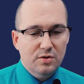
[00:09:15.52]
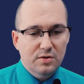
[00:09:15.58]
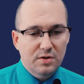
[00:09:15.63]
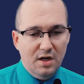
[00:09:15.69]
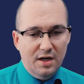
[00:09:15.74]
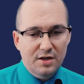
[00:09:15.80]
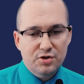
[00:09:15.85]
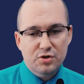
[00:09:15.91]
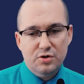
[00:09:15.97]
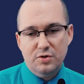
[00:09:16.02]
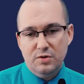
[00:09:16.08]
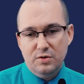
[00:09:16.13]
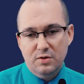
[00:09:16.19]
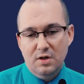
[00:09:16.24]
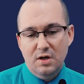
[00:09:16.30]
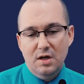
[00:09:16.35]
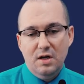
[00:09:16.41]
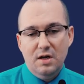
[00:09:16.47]
not
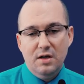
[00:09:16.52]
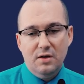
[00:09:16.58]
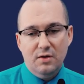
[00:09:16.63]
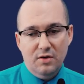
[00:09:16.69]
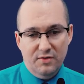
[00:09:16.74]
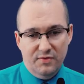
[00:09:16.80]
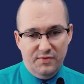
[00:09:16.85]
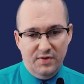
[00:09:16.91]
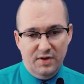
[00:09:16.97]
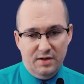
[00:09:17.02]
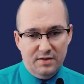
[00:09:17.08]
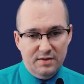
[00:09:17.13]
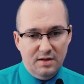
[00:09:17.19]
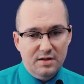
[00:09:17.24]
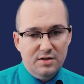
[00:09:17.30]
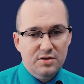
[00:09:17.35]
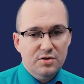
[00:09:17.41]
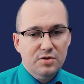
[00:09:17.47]
true, or false,
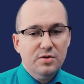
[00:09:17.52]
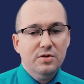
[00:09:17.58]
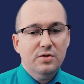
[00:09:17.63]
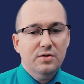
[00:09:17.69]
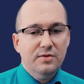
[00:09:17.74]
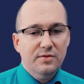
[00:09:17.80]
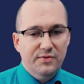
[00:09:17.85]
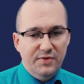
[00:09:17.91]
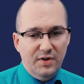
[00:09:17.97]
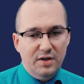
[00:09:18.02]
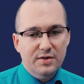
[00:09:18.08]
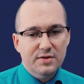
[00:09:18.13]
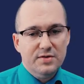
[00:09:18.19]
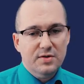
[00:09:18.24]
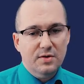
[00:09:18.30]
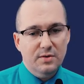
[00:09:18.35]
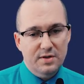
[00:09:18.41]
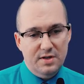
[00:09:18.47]
or true,
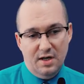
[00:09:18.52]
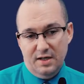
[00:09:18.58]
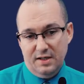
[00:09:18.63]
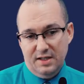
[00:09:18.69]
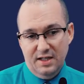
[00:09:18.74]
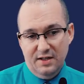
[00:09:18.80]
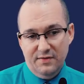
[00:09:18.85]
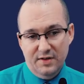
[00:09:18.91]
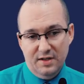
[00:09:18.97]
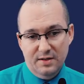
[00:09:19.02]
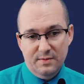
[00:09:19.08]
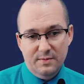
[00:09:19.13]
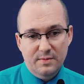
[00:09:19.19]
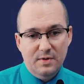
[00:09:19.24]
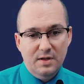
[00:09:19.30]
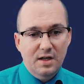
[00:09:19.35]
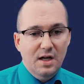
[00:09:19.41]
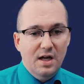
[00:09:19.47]
false, or not given.
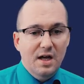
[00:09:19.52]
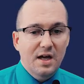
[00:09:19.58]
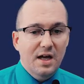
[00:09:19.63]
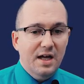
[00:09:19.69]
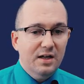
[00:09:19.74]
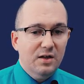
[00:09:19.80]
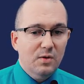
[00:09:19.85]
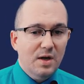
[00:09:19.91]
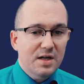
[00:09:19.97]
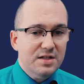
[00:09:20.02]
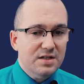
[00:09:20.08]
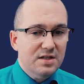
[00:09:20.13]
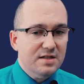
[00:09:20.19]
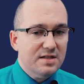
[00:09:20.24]
In question